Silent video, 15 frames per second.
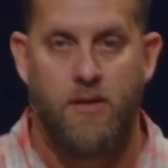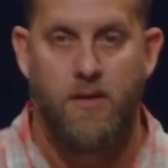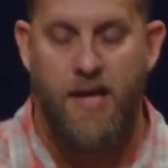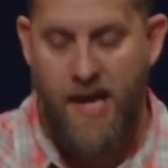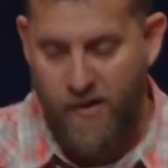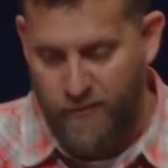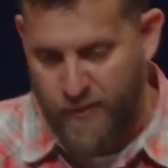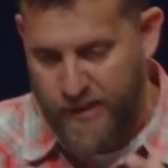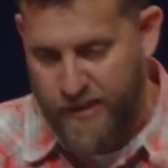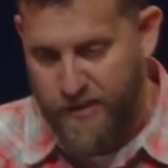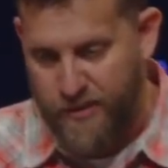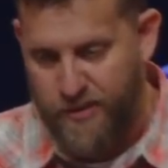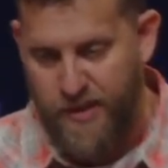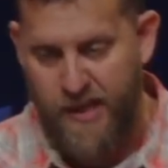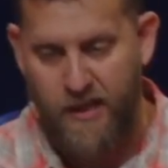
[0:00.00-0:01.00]
Every
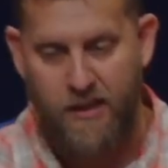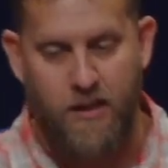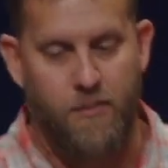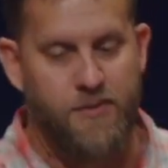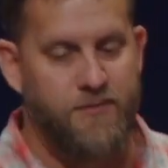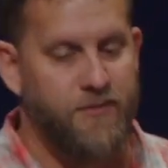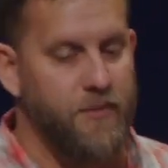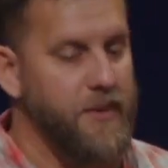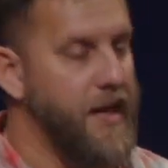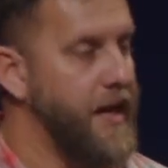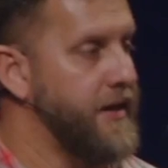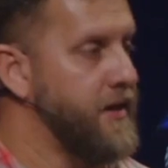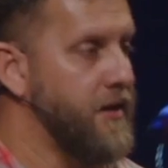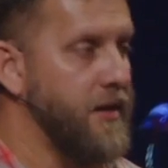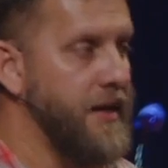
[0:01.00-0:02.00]
good thing comes from
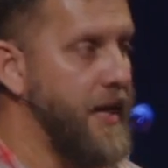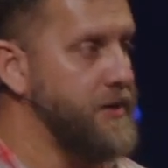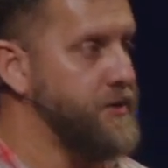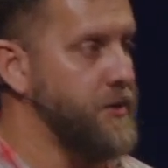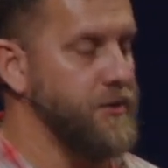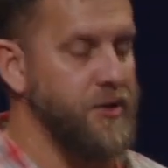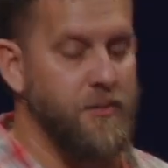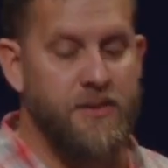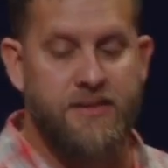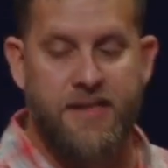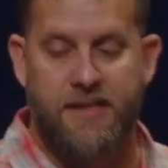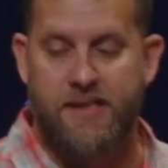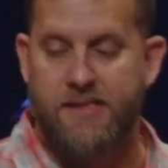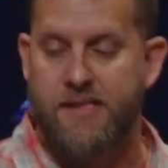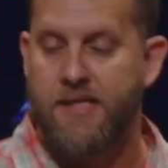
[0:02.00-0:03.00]
God. And our natural human
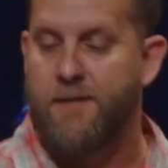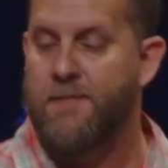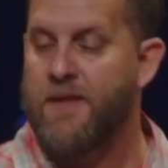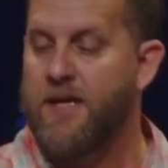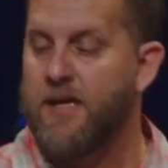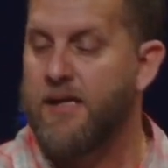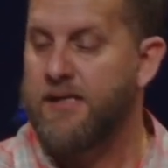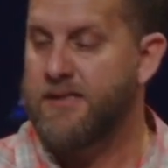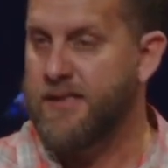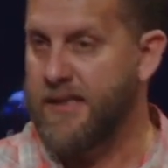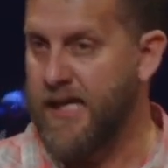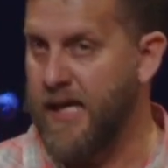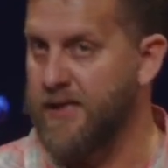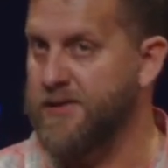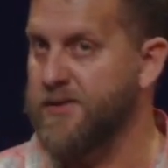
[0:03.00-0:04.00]
tendency is to
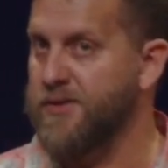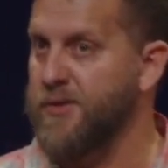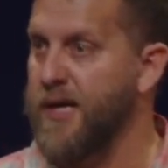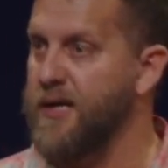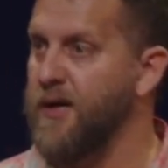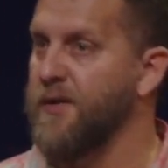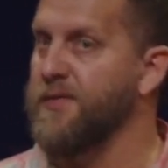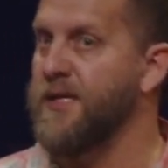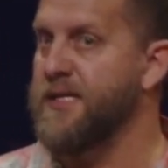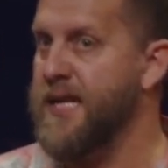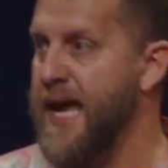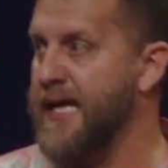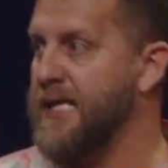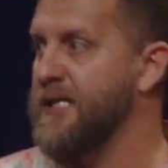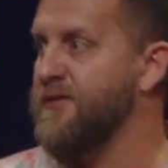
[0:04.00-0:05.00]
concentrate on the
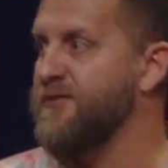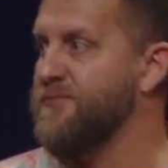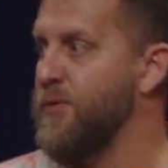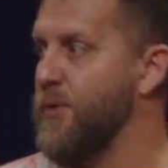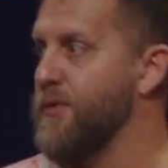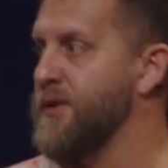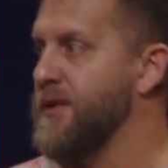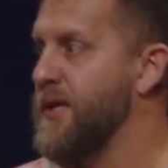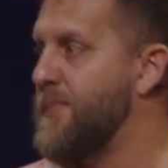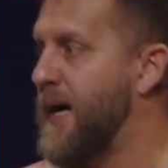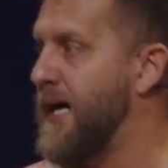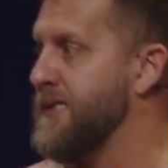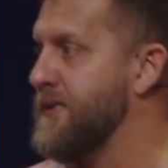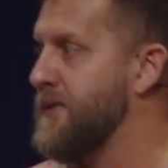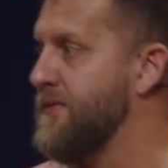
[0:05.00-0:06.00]
negative more than the
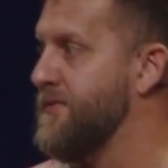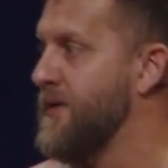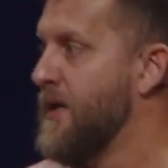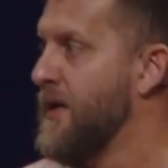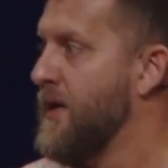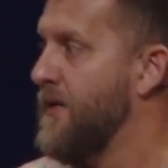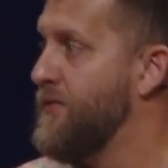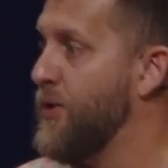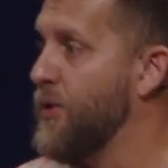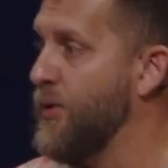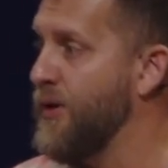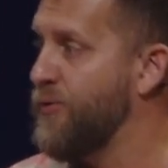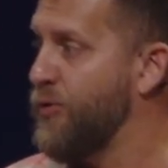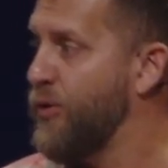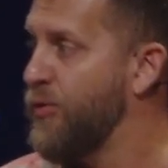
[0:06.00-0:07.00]
positive. If you go
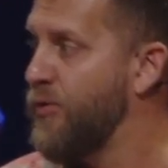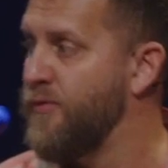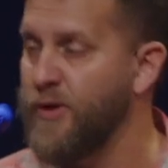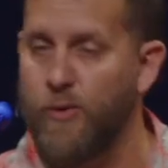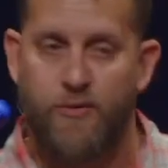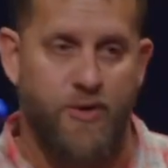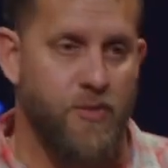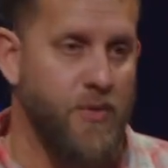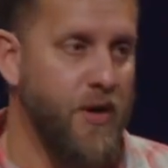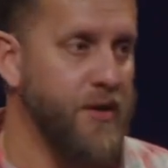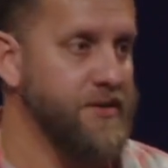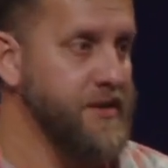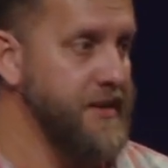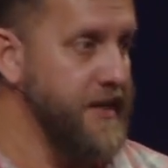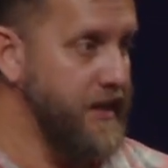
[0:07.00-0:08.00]
in for a review with your
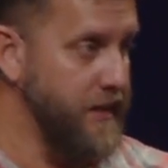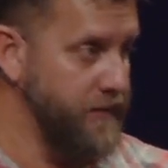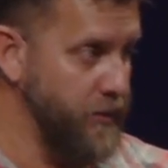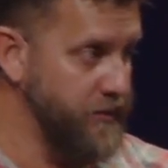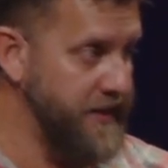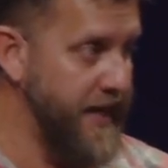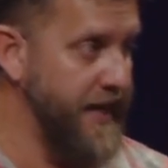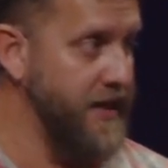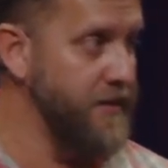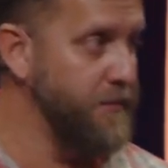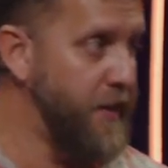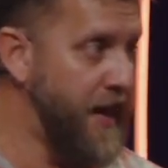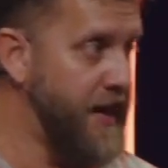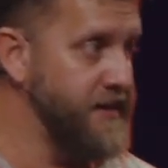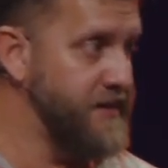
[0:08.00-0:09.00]
boss and they give you 10
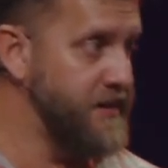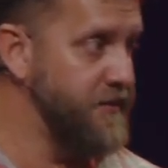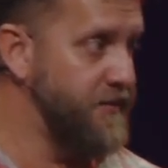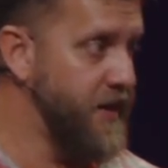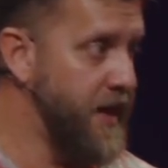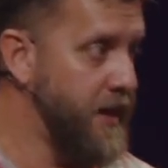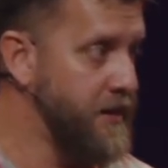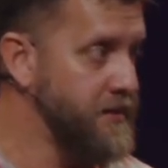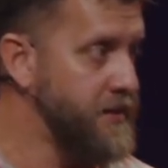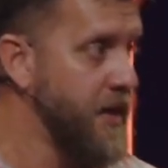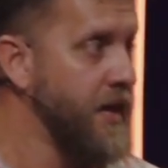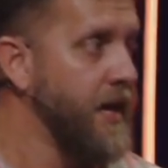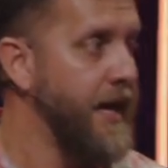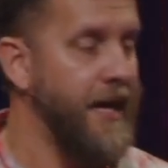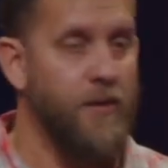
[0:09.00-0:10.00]
positive things
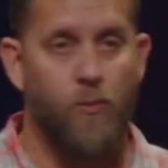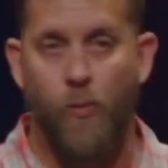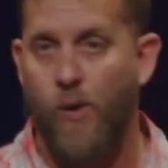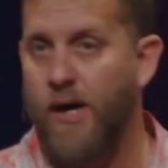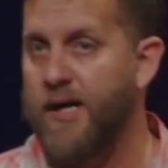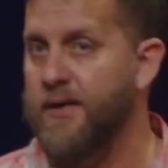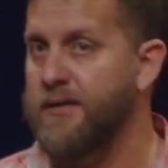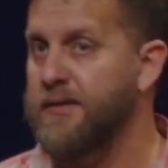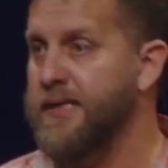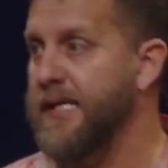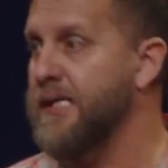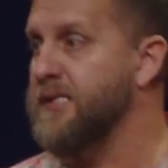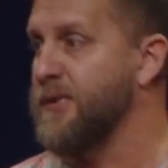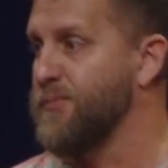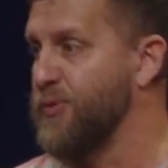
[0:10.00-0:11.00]
and one
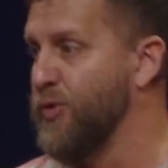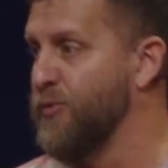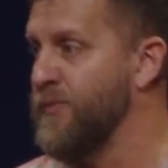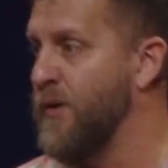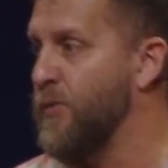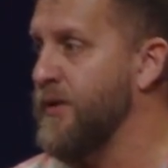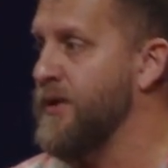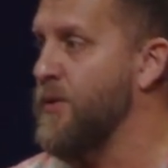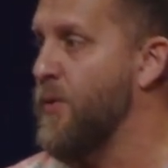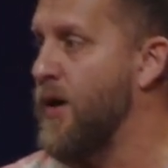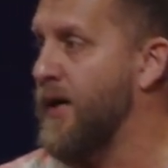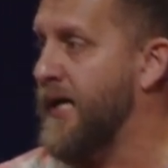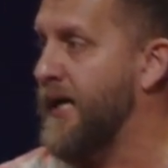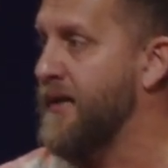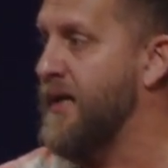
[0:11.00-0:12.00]
needs improvement, what do you
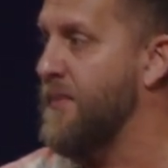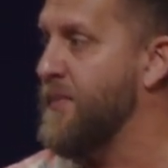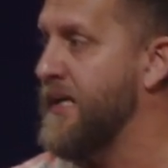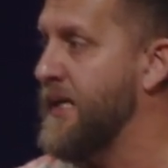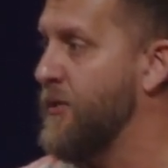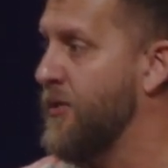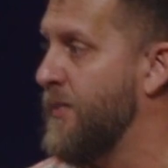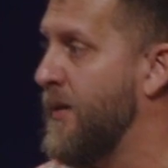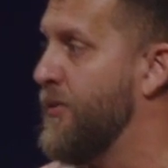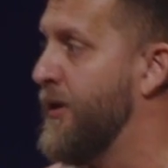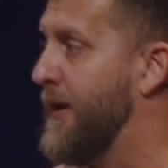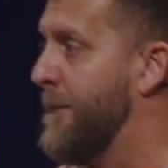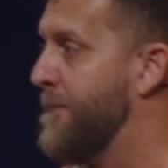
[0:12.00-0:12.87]
walk out of that meeting remembering?